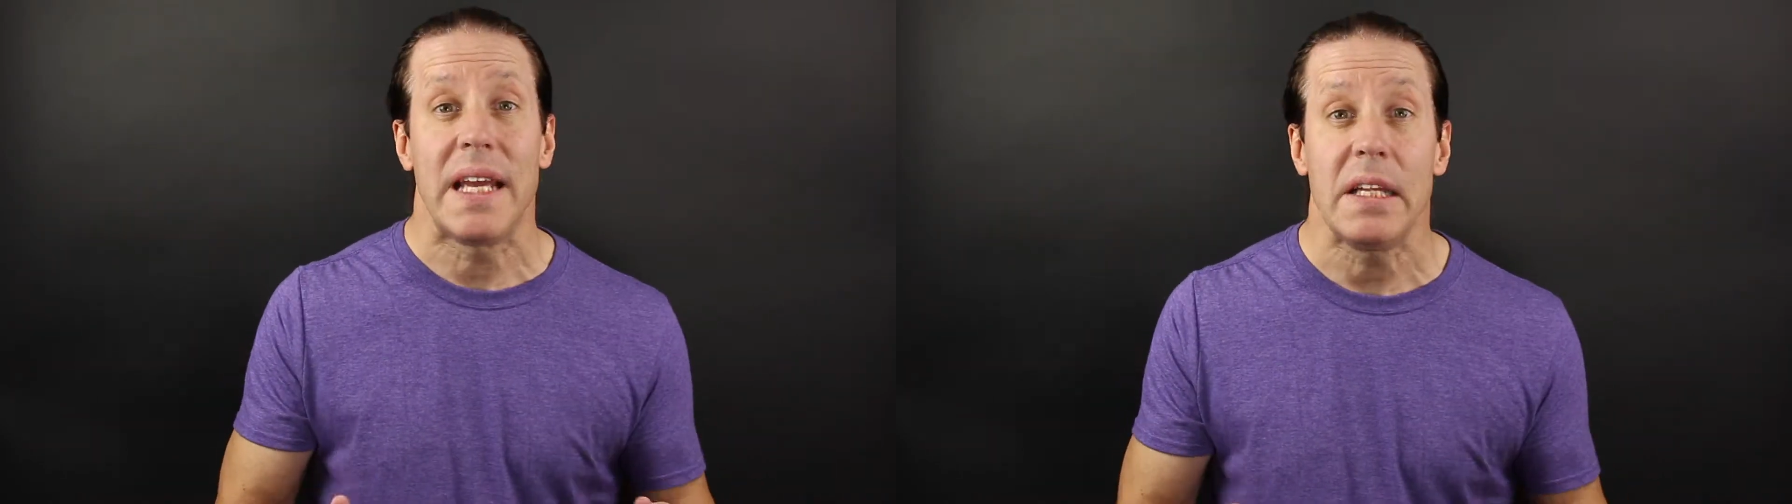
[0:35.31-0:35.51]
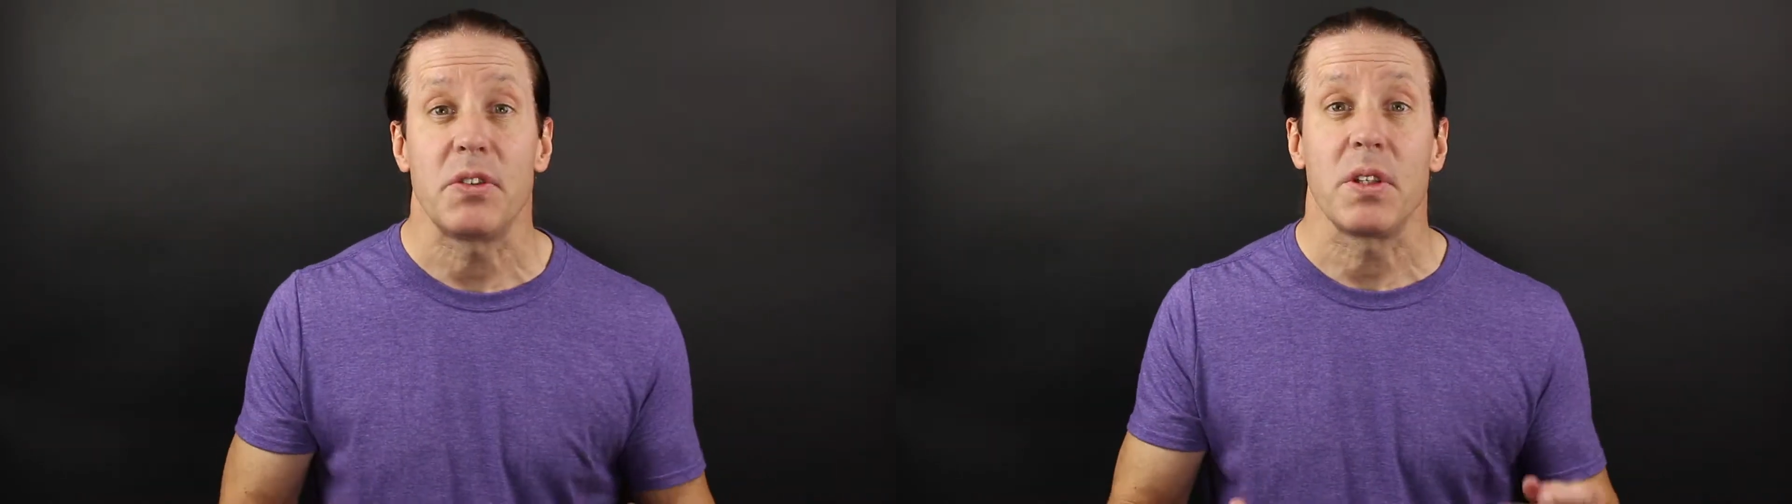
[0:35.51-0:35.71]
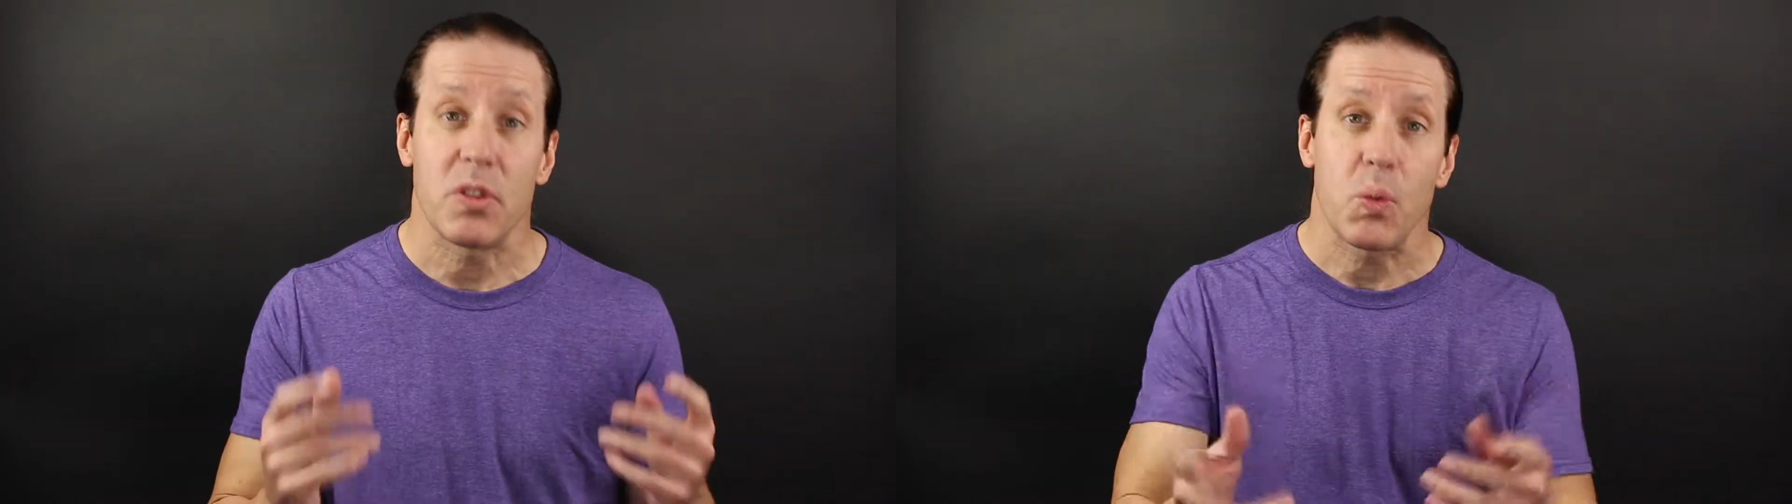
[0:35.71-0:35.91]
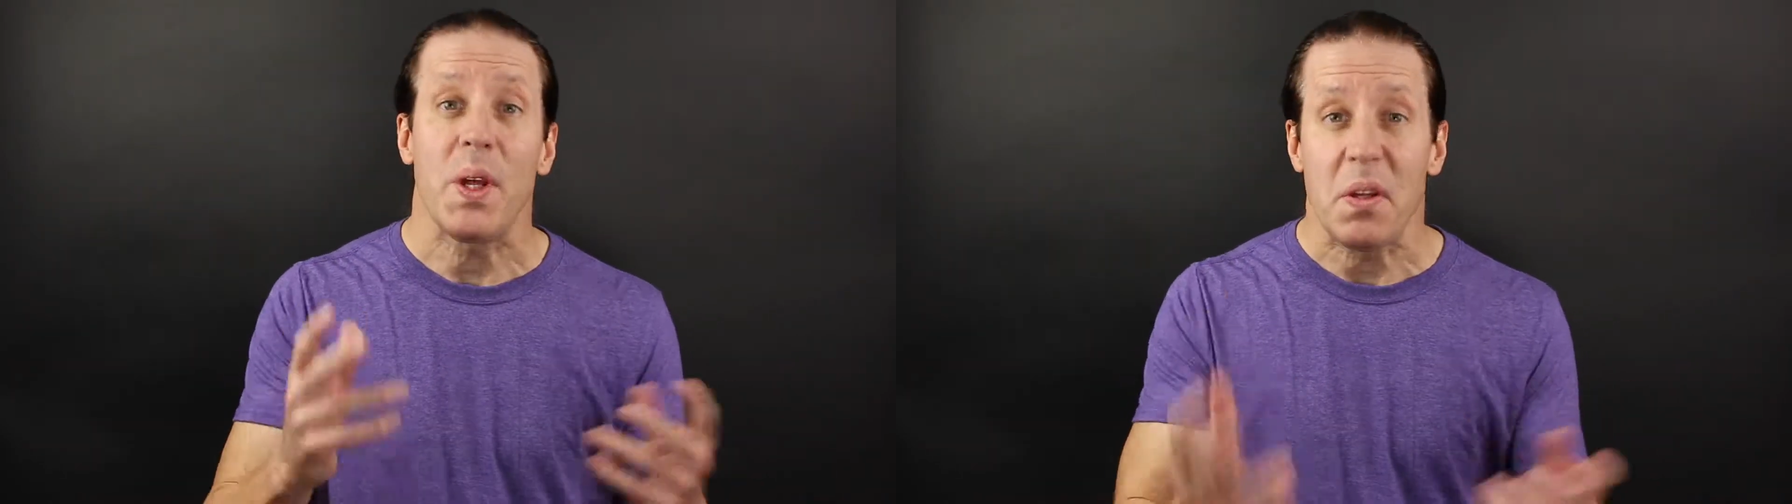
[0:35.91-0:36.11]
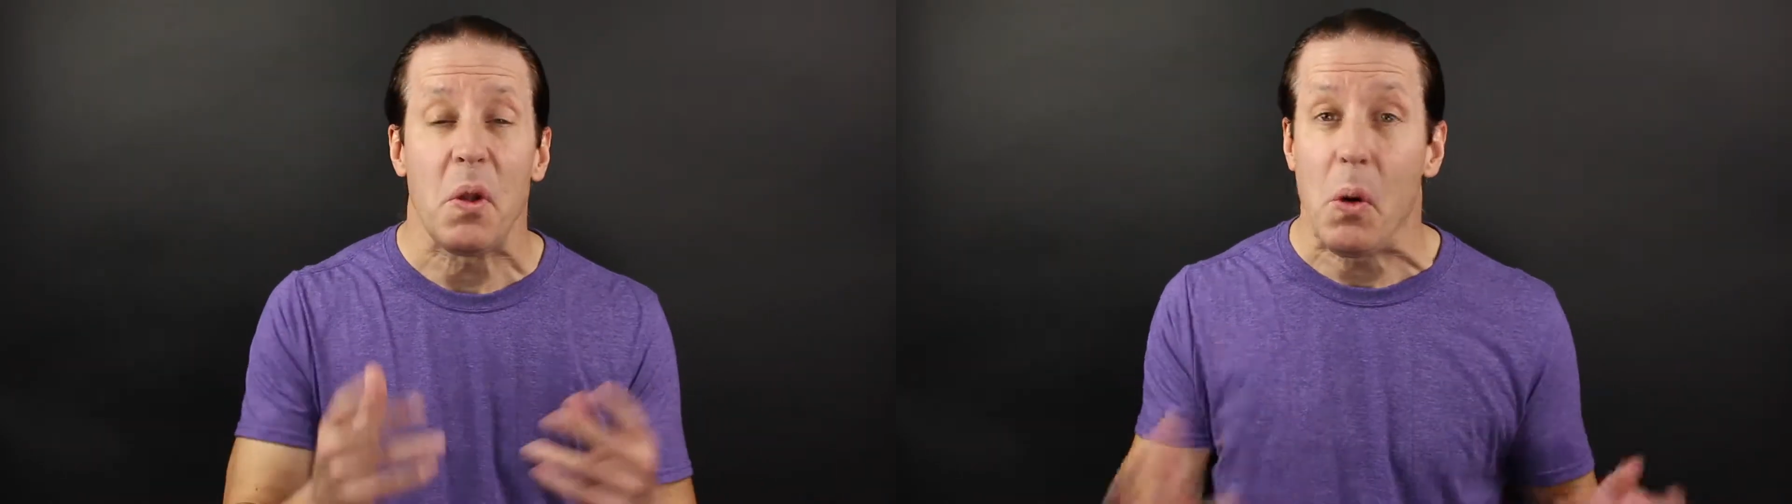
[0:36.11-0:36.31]
Angeles
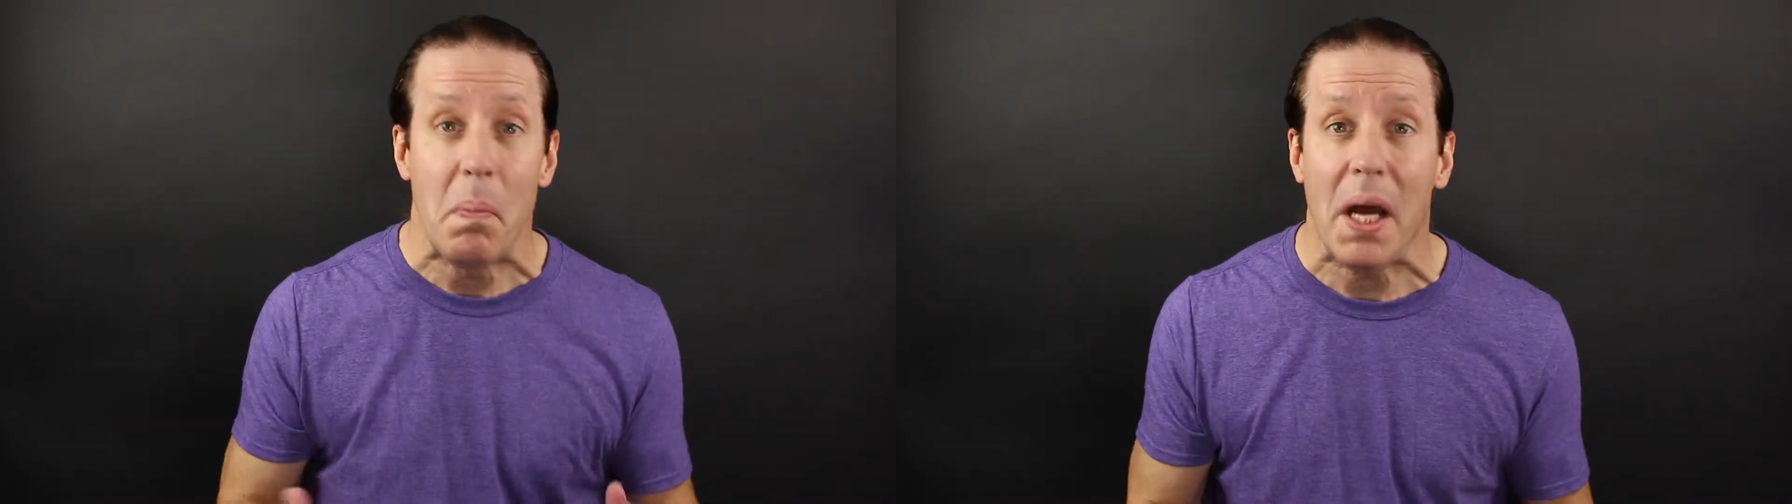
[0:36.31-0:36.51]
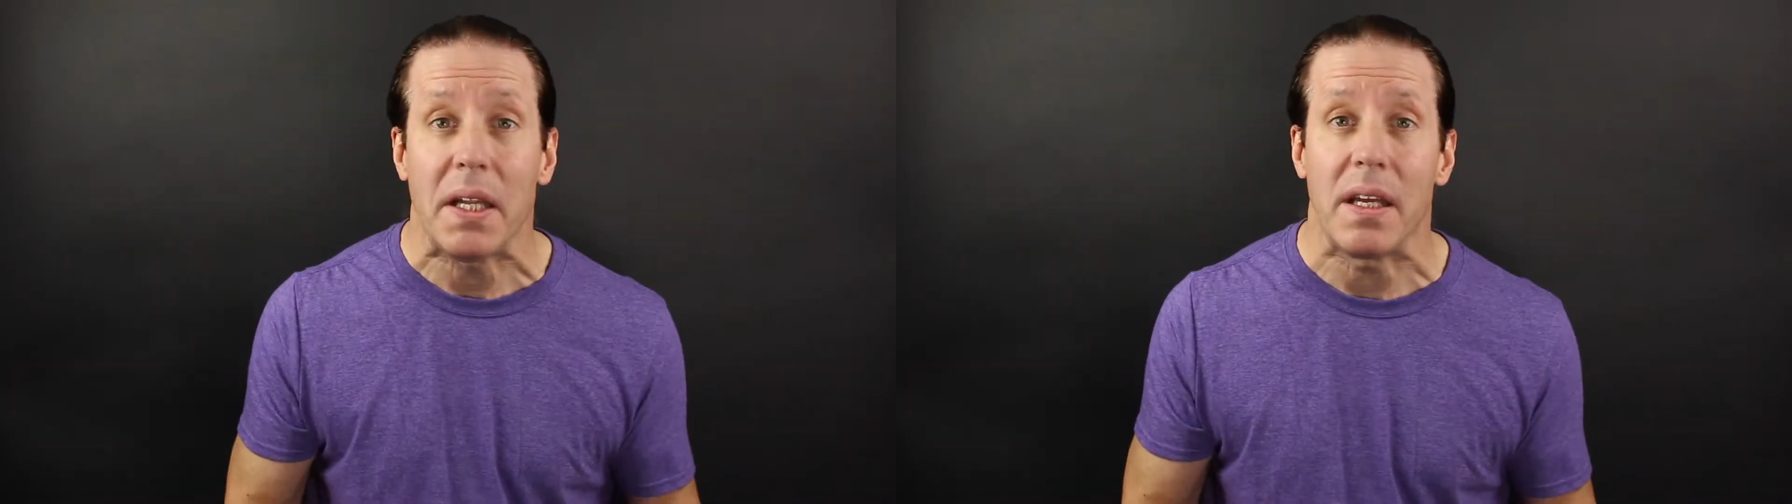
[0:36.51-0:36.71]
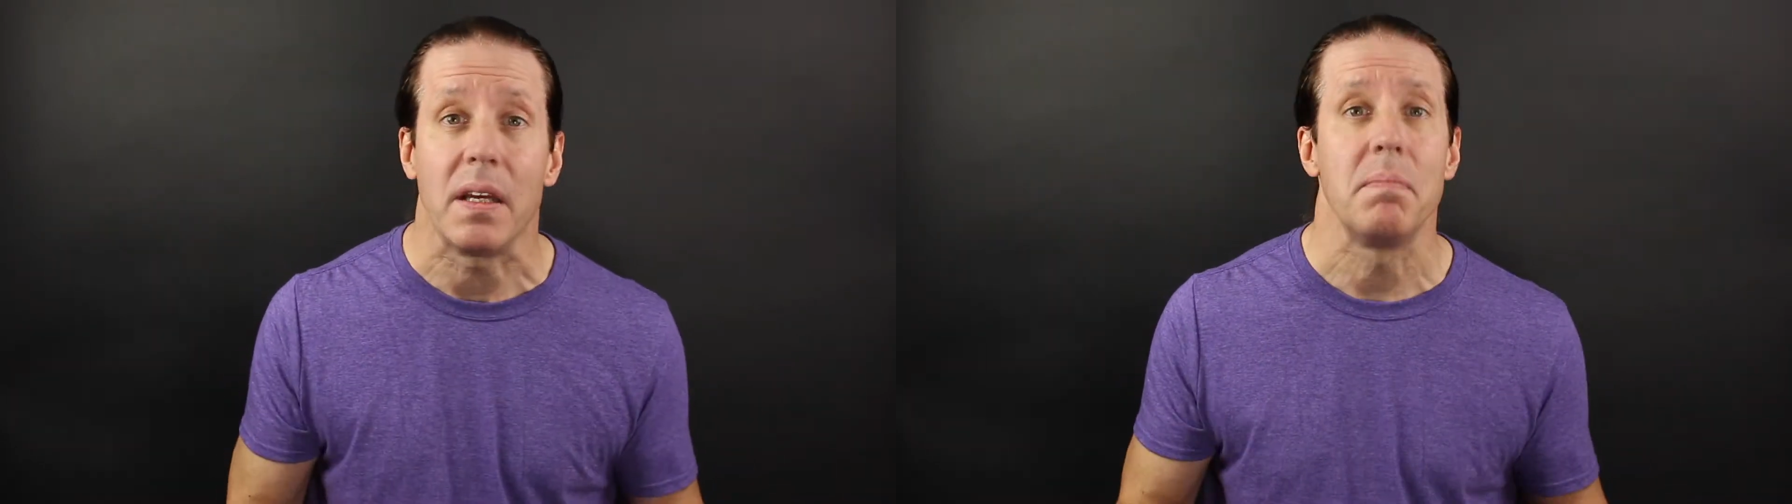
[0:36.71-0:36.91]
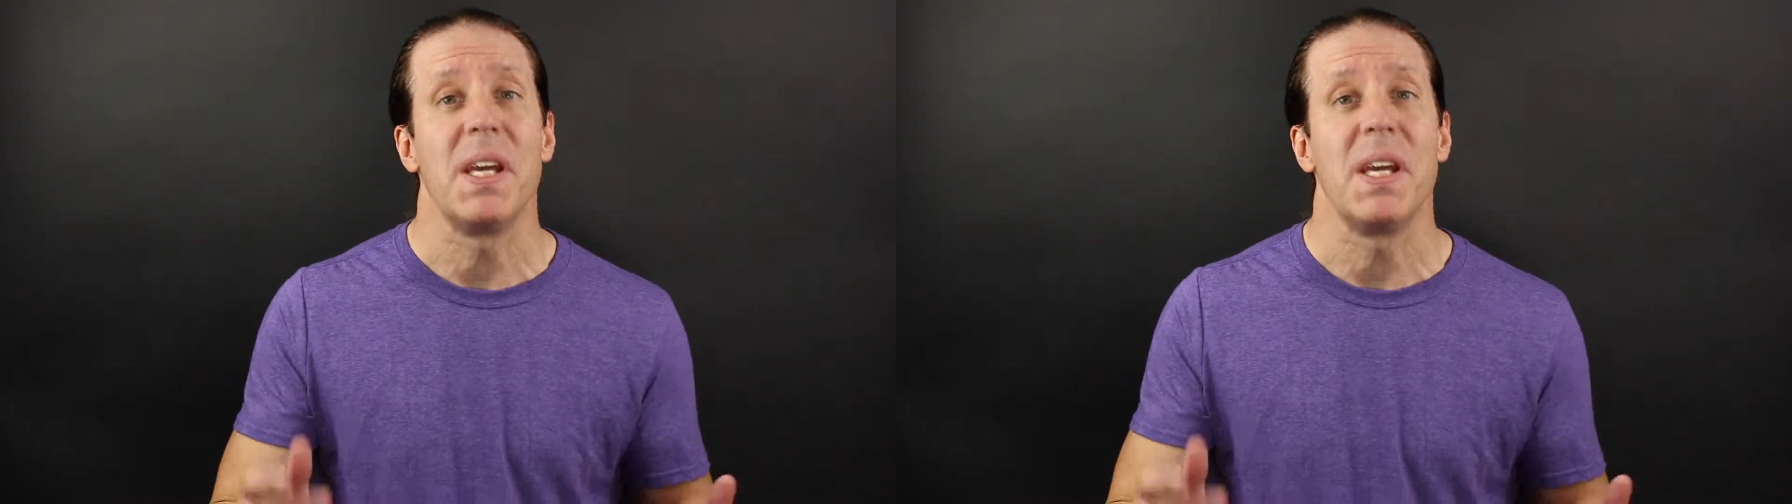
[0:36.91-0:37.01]
with no money,